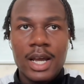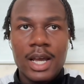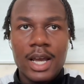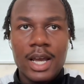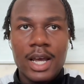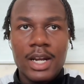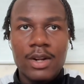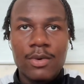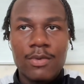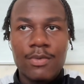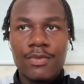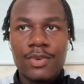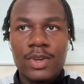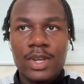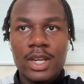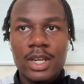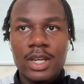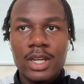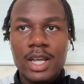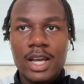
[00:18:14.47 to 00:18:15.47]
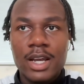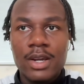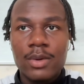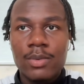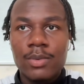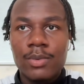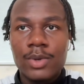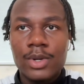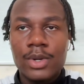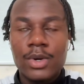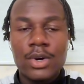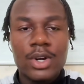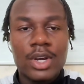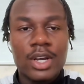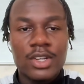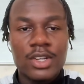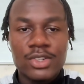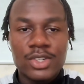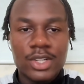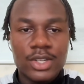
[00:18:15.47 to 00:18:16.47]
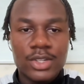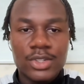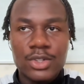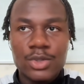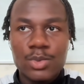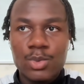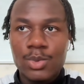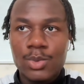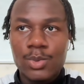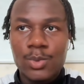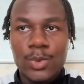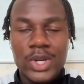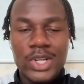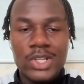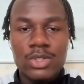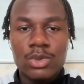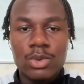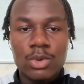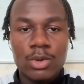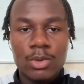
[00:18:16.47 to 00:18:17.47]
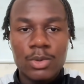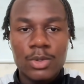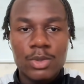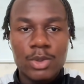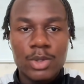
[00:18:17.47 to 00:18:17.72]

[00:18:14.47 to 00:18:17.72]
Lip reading: I don't think, like, we're not a country that just wins tournaments.